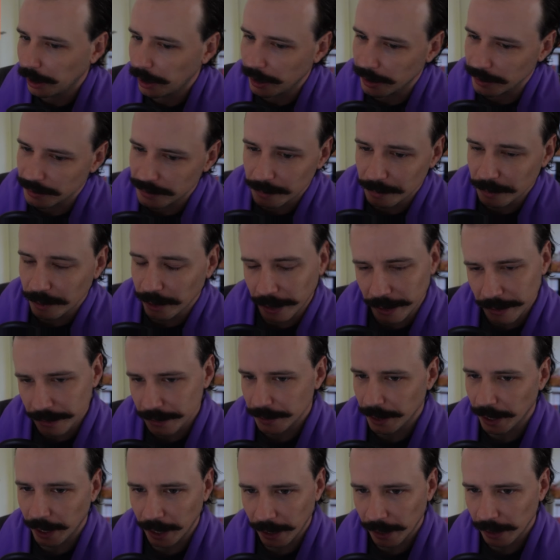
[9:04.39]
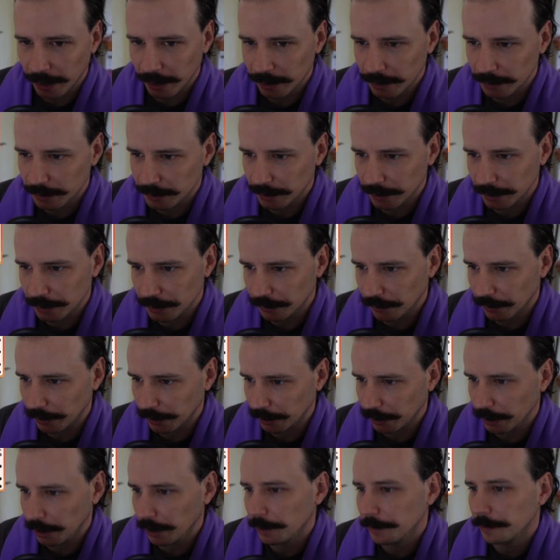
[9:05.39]
and it seems like his attack is very
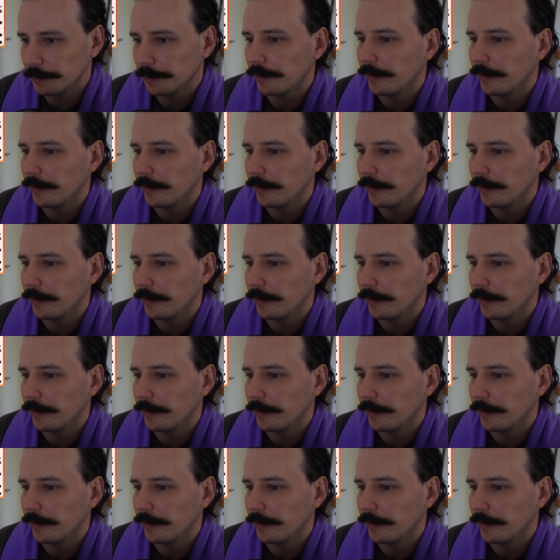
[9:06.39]
good.